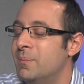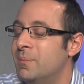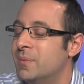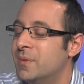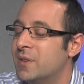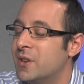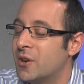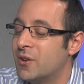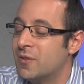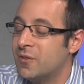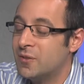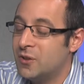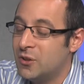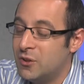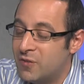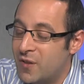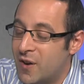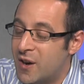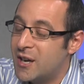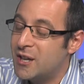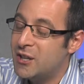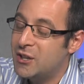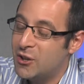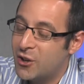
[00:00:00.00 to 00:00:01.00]
There are
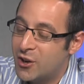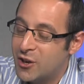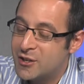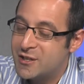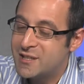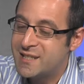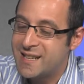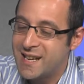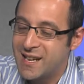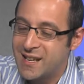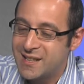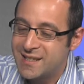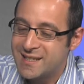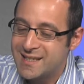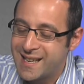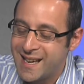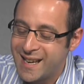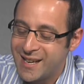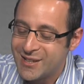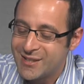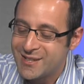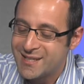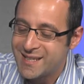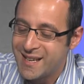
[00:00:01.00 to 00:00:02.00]
very
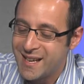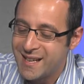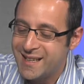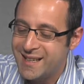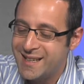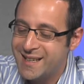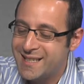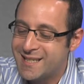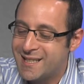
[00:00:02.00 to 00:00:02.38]
large-scale studies